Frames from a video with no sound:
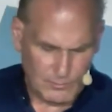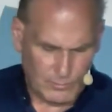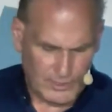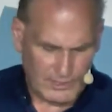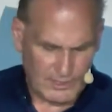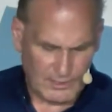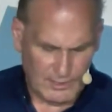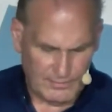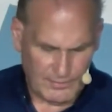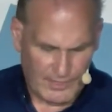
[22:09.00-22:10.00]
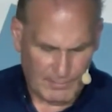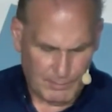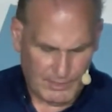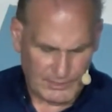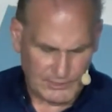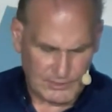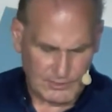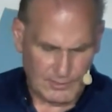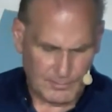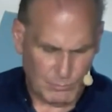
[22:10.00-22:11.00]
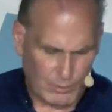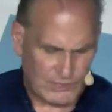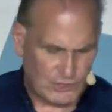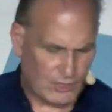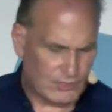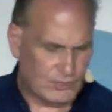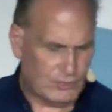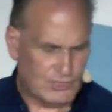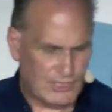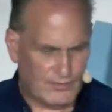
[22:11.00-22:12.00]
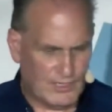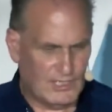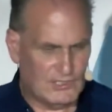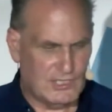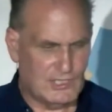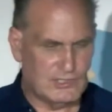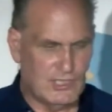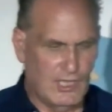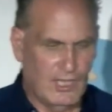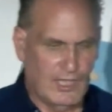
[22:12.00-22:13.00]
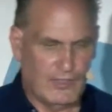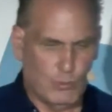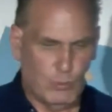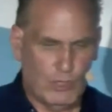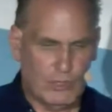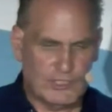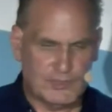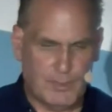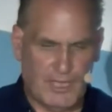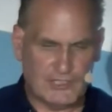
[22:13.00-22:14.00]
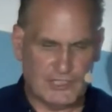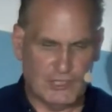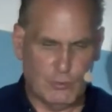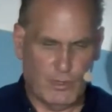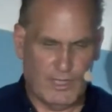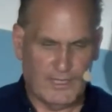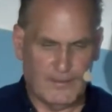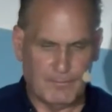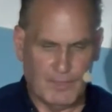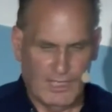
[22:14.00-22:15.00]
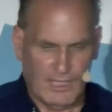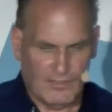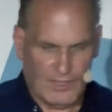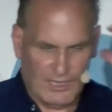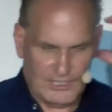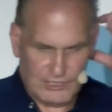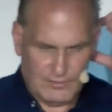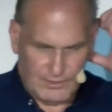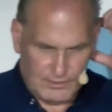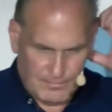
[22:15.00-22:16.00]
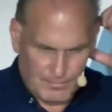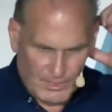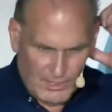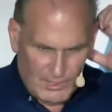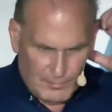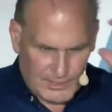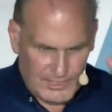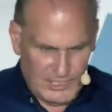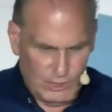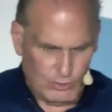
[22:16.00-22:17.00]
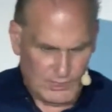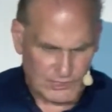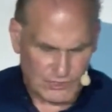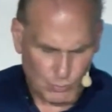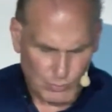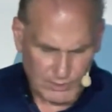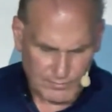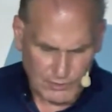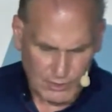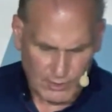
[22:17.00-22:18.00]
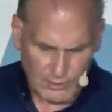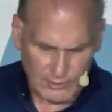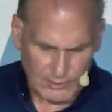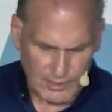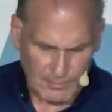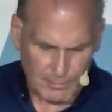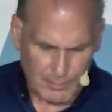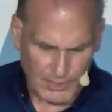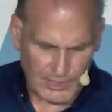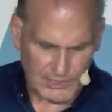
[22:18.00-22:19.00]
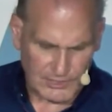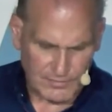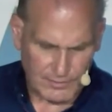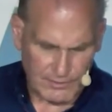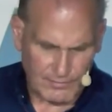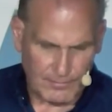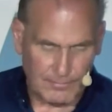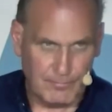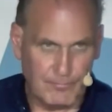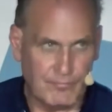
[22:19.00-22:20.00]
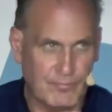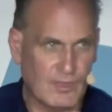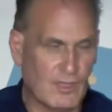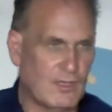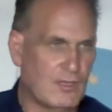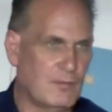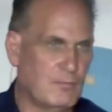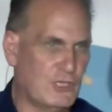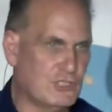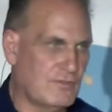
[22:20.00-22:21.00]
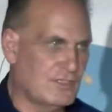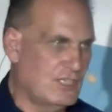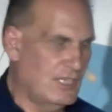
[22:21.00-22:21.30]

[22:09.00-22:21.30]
We can live in that place. I mean, 1 John 2:17 says, and the world is passing away and the lust of it, but he who does the will of God abides forever. Most of us